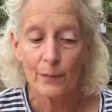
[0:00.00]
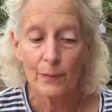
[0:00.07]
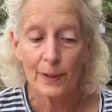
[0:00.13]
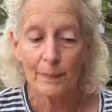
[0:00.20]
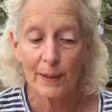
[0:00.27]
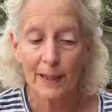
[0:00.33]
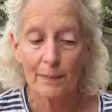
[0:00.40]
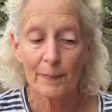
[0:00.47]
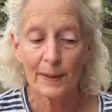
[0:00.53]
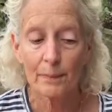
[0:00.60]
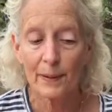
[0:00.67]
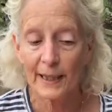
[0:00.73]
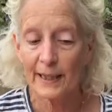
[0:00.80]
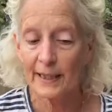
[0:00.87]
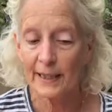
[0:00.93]
We may be
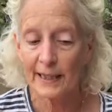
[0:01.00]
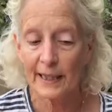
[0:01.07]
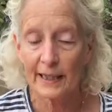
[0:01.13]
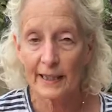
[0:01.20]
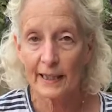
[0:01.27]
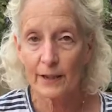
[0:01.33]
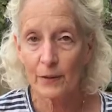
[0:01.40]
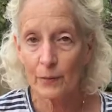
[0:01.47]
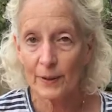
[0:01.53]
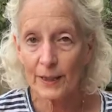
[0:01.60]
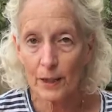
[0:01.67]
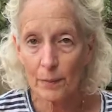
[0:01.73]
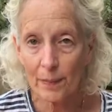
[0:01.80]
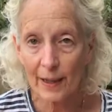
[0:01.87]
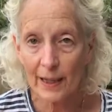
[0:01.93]
planting it in a
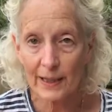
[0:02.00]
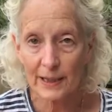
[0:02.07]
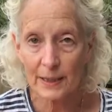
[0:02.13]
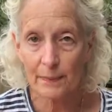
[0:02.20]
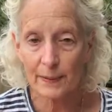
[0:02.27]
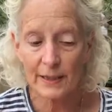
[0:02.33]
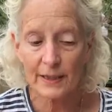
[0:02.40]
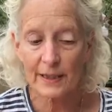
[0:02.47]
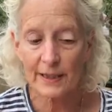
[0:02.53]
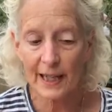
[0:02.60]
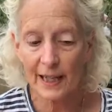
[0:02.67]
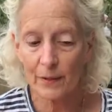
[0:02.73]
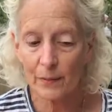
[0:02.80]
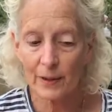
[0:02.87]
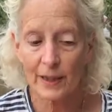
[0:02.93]
window box, but
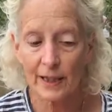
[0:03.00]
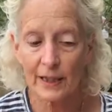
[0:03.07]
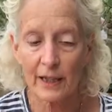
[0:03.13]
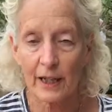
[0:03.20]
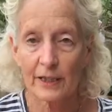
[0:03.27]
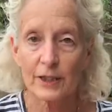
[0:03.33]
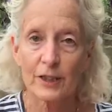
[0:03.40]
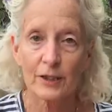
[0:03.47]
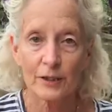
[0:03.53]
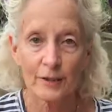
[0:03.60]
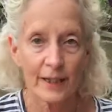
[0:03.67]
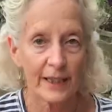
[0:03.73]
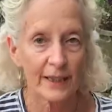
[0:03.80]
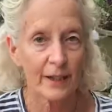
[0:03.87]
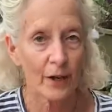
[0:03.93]
today we're going to
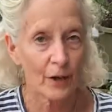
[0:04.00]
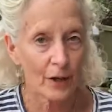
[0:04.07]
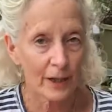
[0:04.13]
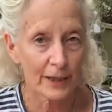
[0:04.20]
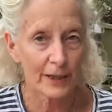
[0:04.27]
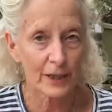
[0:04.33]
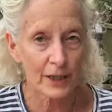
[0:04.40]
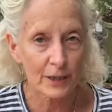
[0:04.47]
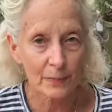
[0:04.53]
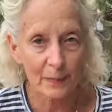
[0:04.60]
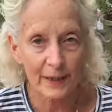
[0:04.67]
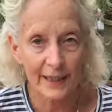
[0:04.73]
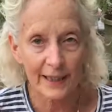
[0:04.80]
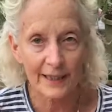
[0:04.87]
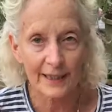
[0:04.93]
concentrate on just
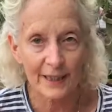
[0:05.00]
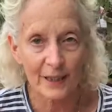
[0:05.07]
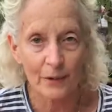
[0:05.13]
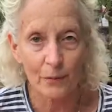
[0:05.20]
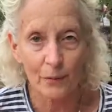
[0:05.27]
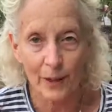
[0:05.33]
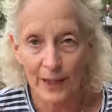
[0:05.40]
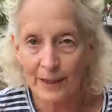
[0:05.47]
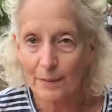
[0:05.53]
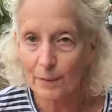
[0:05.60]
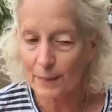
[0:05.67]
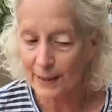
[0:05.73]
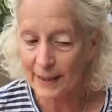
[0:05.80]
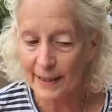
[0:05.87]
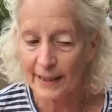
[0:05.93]
planting one
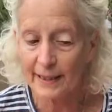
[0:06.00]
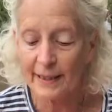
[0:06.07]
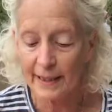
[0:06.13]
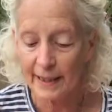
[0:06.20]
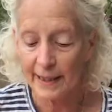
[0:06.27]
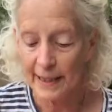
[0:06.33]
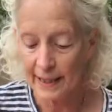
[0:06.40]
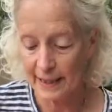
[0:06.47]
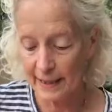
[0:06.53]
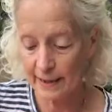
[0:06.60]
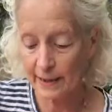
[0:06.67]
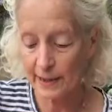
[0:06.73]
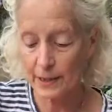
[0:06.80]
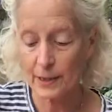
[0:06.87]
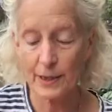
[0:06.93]
plant in
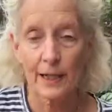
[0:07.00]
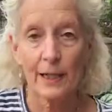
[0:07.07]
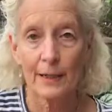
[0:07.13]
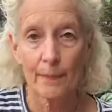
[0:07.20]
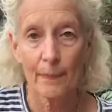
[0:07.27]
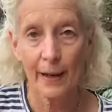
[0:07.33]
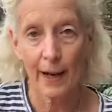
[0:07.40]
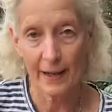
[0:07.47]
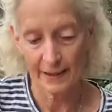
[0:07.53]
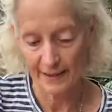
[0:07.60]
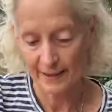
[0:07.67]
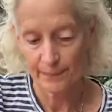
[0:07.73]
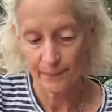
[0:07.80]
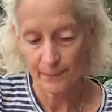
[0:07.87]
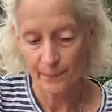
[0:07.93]
this pot.
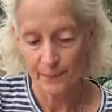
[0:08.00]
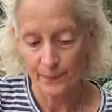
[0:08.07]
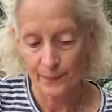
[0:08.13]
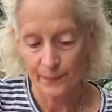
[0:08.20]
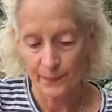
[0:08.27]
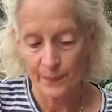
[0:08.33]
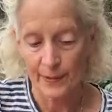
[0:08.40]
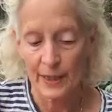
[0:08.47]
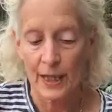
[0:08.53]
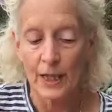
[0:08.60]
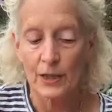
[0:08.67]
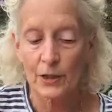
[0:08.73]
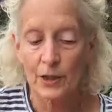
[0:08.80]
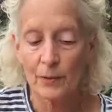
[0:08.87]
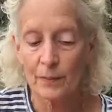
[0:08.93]

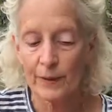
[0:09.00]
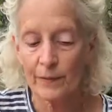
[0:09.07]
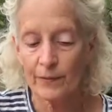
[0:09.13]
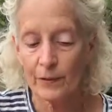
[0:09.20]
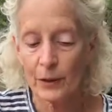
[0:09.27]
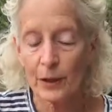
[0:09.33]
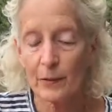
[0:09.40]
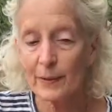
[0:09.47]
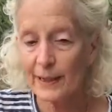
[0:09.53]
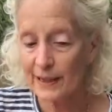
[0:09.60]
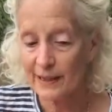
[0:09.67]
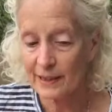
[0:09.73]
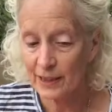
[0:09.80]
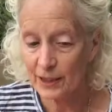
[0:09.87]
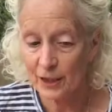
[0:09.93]
So before we
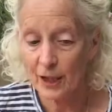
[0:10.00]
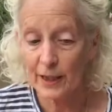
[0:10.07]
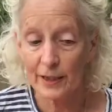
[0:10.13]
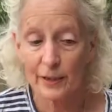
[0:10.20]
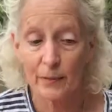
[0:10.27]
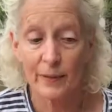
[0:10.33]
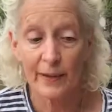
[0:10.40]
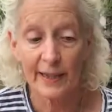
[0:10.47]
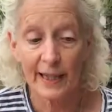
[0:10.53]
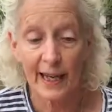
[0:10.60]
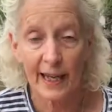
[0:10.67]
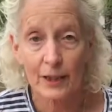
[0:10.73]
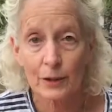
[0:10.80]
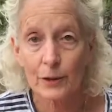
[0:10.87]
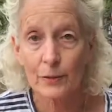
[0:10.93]
get started with the
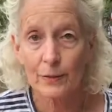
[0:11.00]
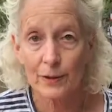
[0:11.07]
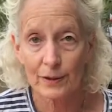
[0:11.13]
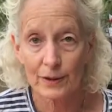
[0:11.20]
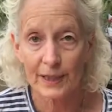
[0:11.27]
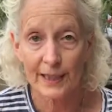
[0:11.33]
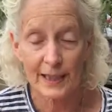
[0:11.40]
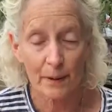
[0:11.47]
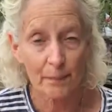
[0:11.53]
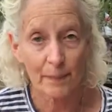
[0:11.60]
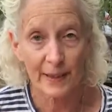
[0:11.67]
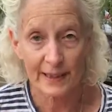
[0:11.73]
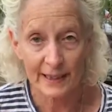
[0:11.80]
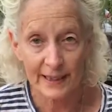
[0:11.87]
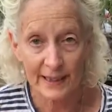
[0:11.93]
actual
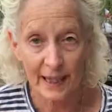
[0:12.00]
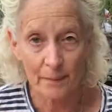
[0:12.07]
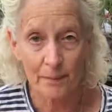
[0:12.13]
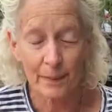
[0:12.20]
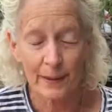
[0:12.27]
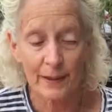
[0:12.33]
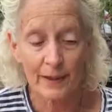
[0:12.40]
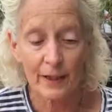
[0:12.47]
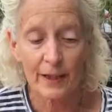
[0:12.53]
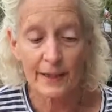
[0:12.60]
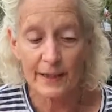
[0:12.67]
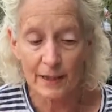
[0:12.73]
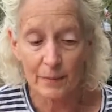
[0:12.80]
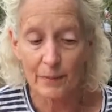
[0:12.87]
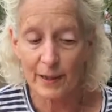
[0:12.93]
step-by-step
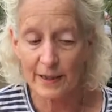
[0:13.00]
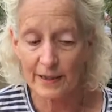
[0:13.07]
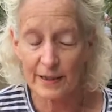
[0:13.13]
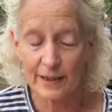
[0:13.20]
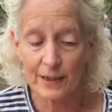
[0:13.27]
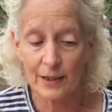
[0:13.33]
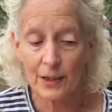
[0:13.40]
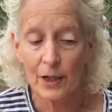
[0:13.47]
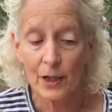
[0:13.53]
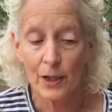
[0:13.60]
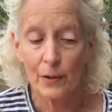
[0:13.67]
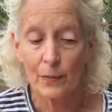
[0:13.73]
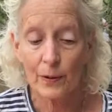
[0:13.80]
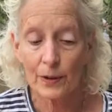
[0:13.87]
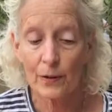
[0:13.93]
gardening process,
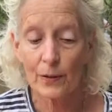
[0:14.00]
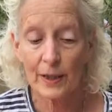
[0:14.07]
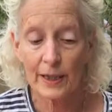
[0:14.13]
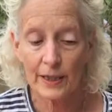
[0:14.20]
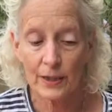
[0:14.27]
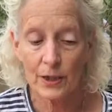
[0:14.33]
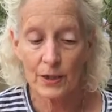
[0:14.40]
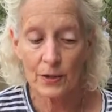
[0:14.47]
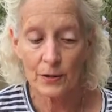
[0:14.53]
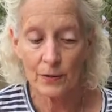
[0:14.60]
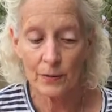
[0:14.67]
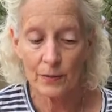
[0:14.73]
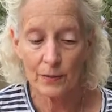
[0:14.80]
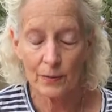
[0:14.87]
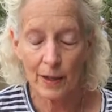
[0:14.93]
we're going
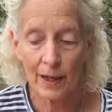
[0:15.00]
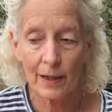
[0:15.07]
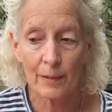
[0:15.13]
to